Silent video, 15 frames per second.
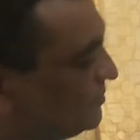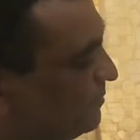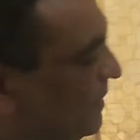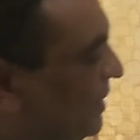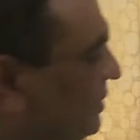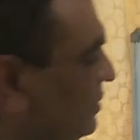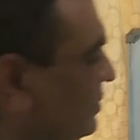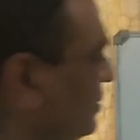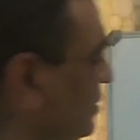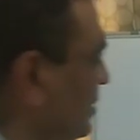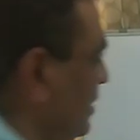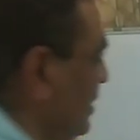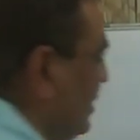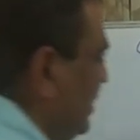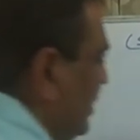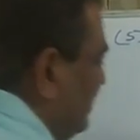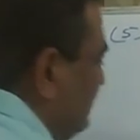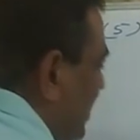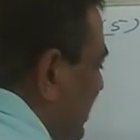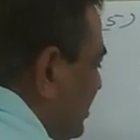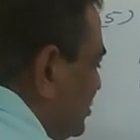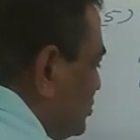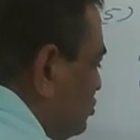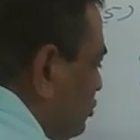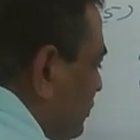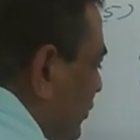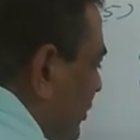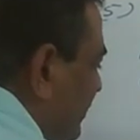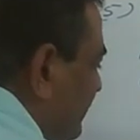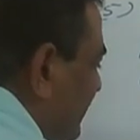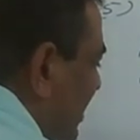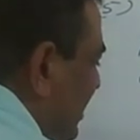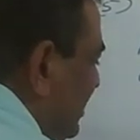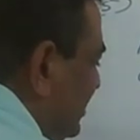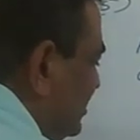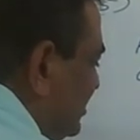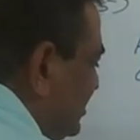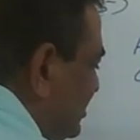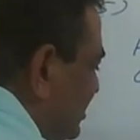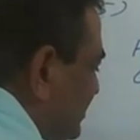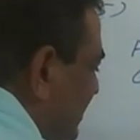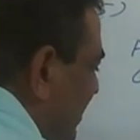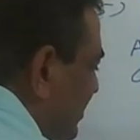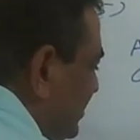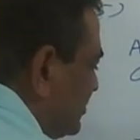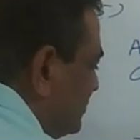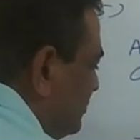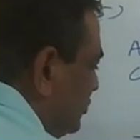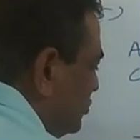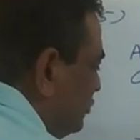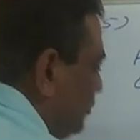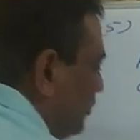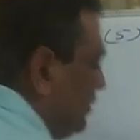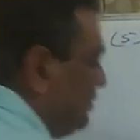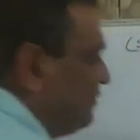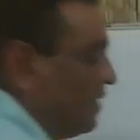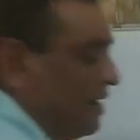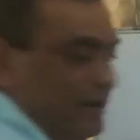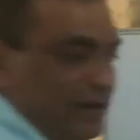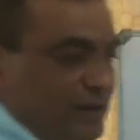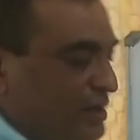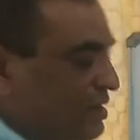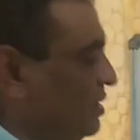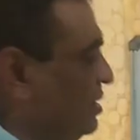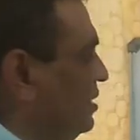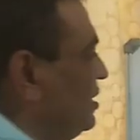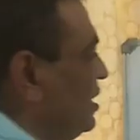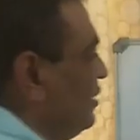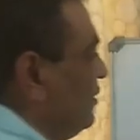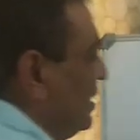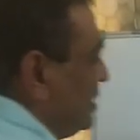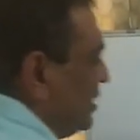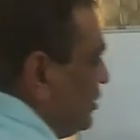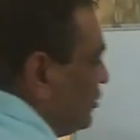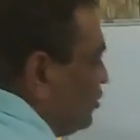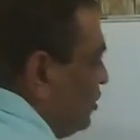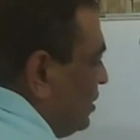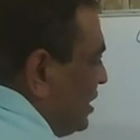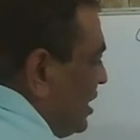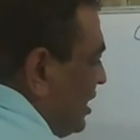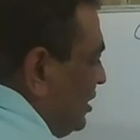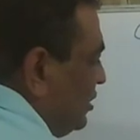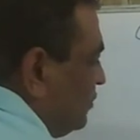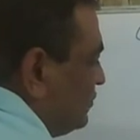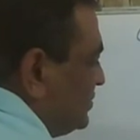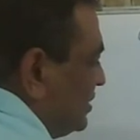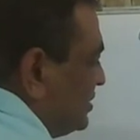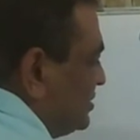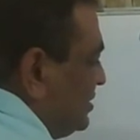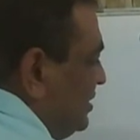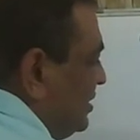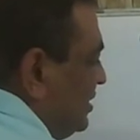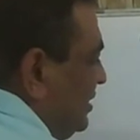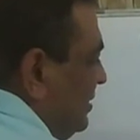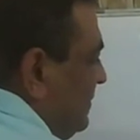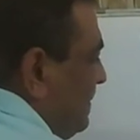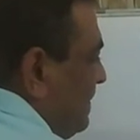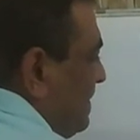S-plane, and minus 2.5. Let's say this is minus 2.5. Now I can draw a line of 60 degree.